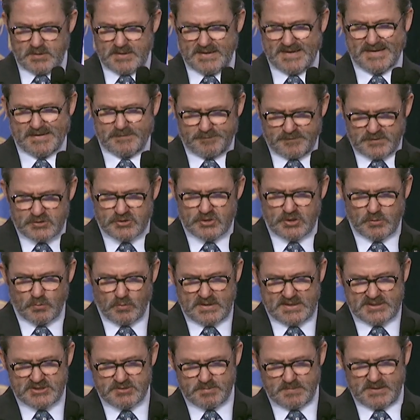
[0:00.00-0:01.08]
Infantry
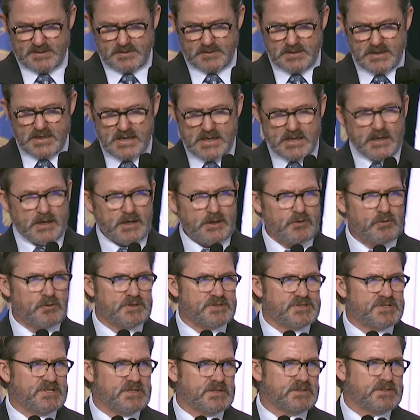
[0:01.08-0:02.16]
Regiment,
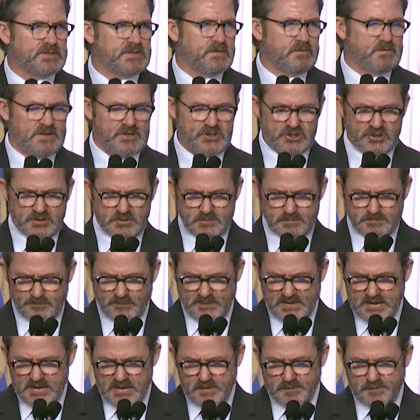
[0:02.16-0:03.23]
106th Division,
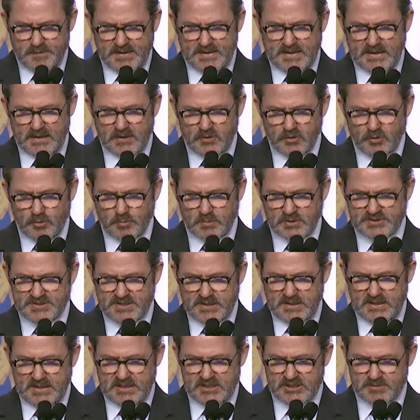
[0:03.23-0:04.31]
fighting in numerous
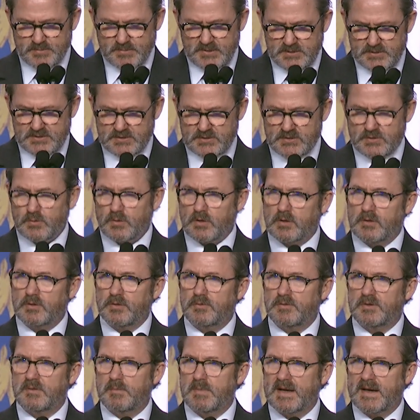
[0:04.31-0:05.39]
engagements to
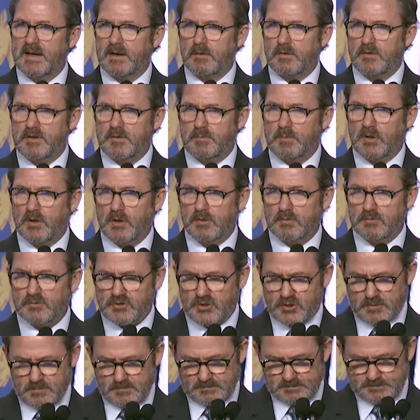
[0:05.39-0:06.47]
include the Battle of the
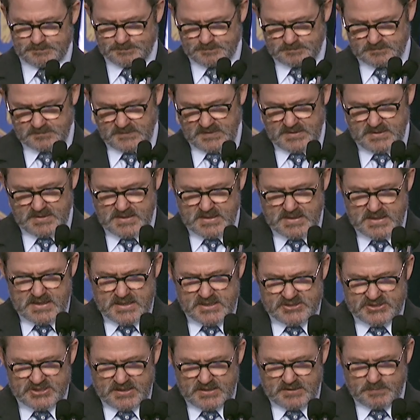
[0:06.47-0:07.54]
Bulge.
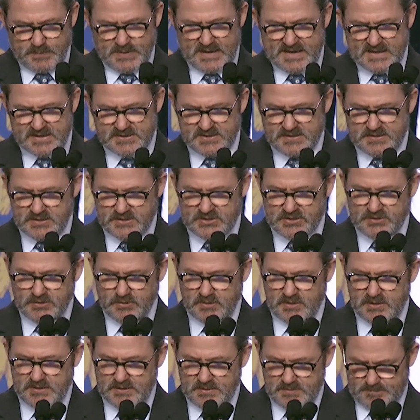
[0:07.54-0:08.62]
John passed this
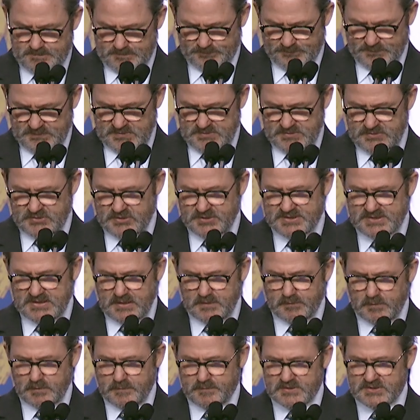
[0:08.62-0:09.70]
duty to
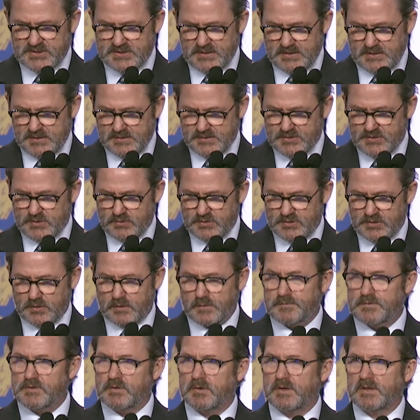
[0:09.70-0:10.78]
several of his sons who
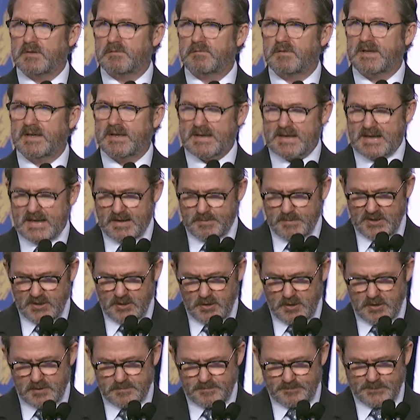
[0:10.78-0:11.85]
served during the Vietnam era.